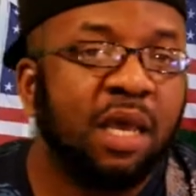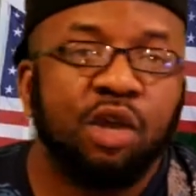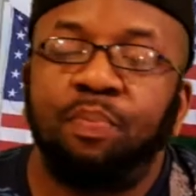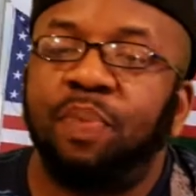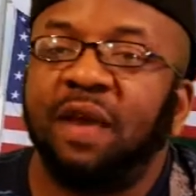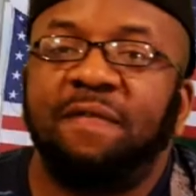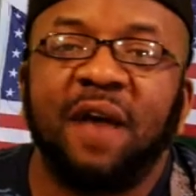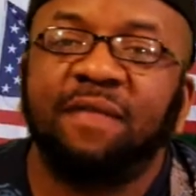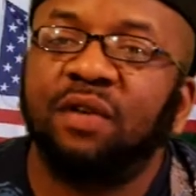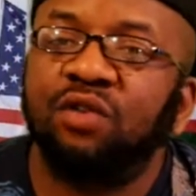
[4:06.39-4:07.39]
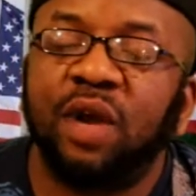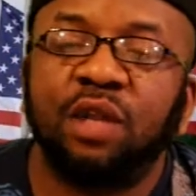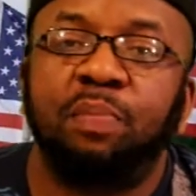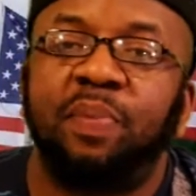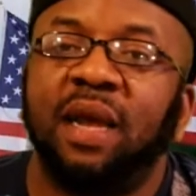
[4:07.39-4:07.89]
You pay
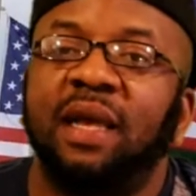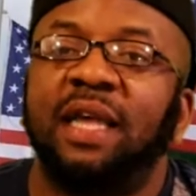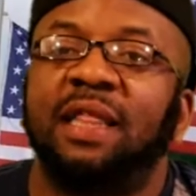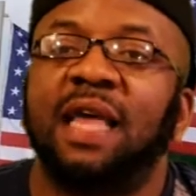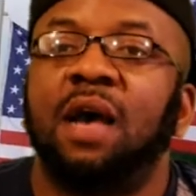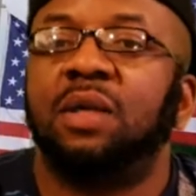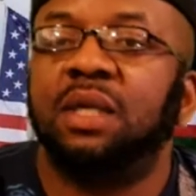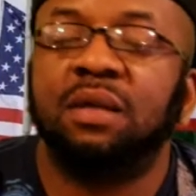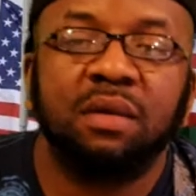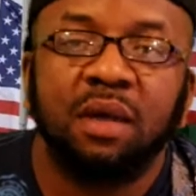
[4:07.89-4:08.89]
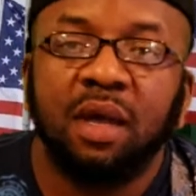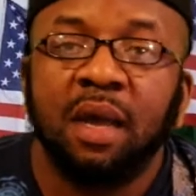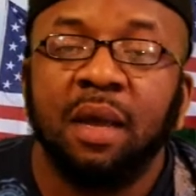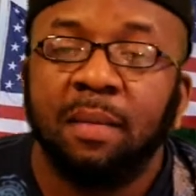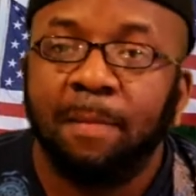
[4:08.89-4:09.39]
$500, you pay $1,000,
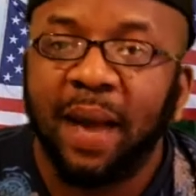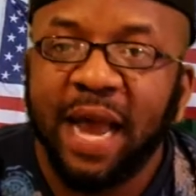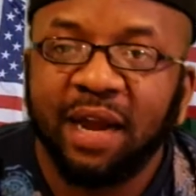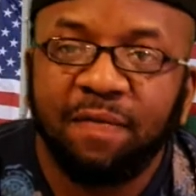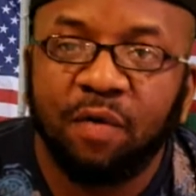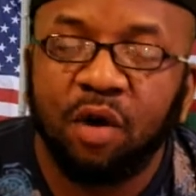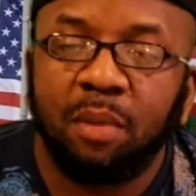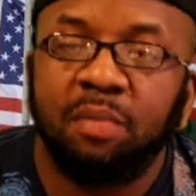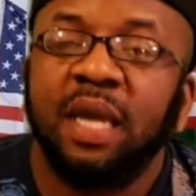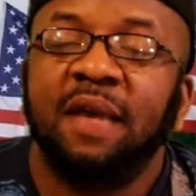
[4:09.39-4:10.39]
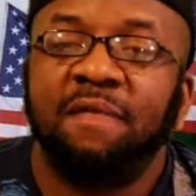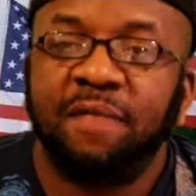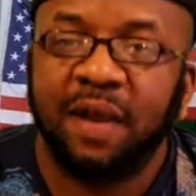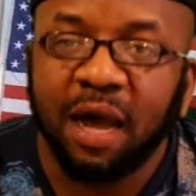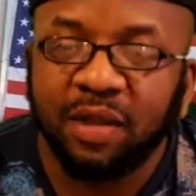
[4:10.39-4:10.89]
buy the form,
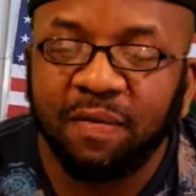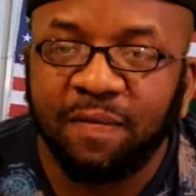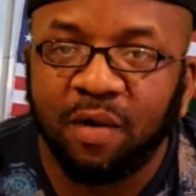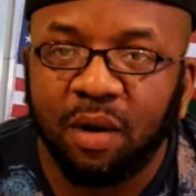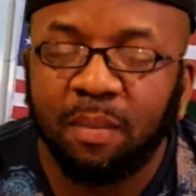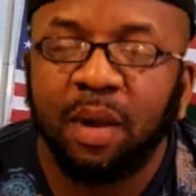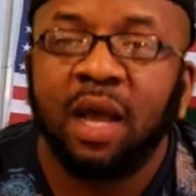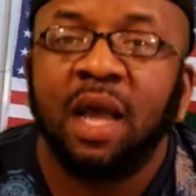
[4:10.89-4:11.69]
fill out the form,